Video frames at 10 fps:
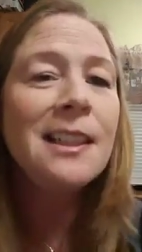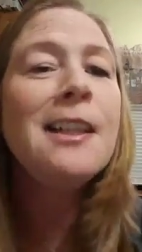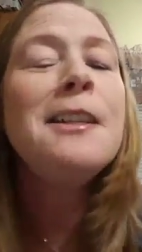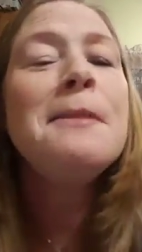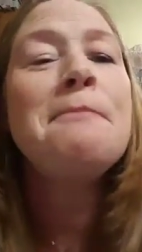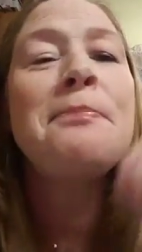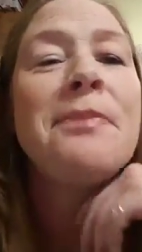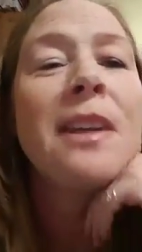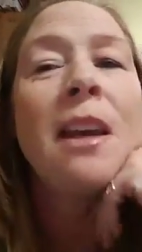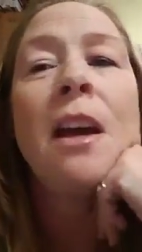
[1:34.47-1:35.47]

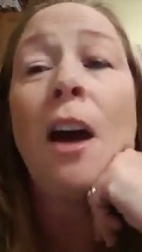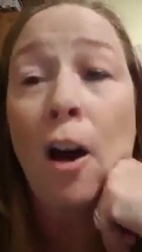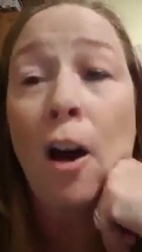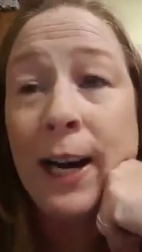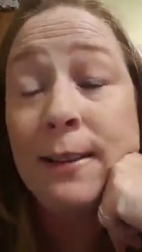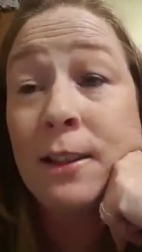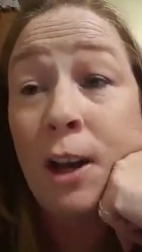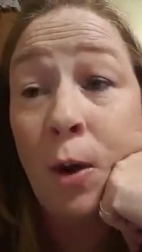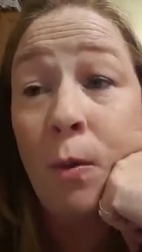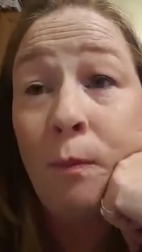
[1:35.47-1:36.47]
Alright,
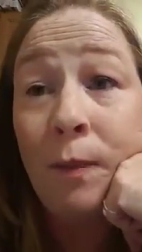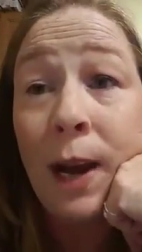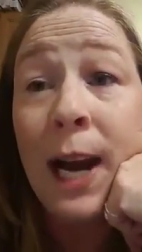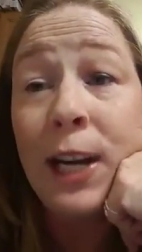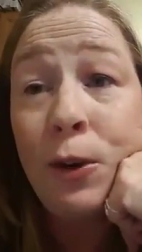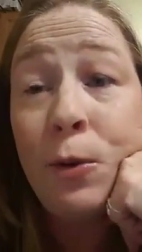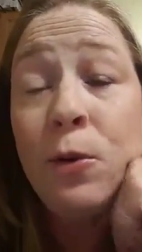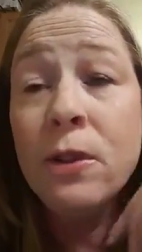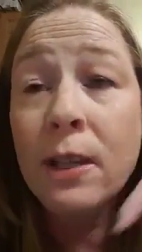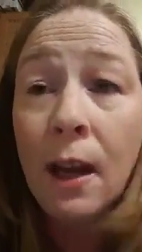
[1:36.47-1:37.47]
so I
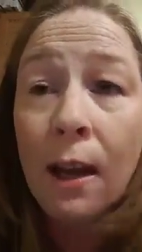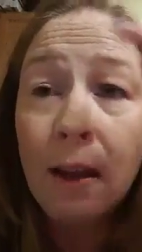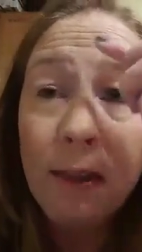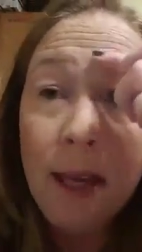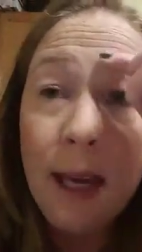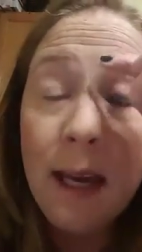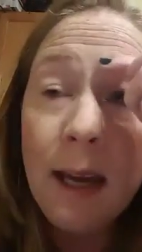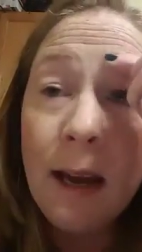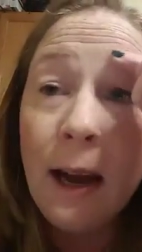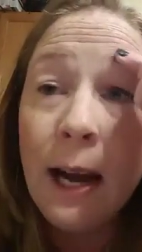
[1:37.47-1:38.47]
used
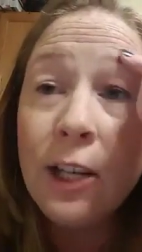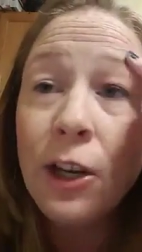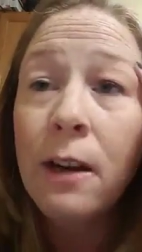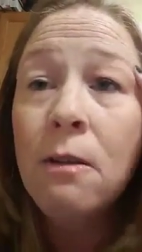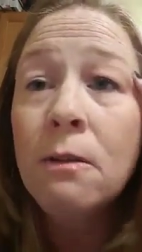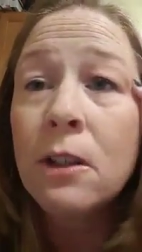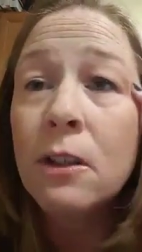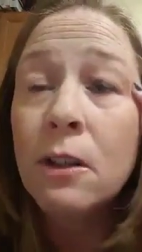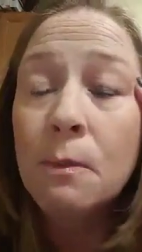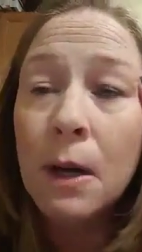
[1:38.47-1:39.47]
the eyeshadow to
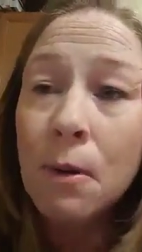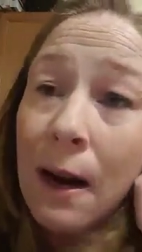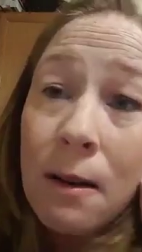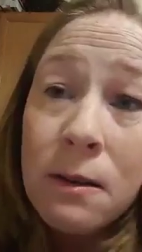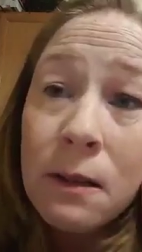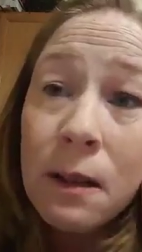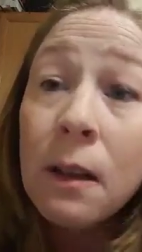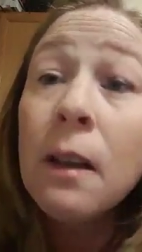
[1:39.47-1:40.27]
do my brows.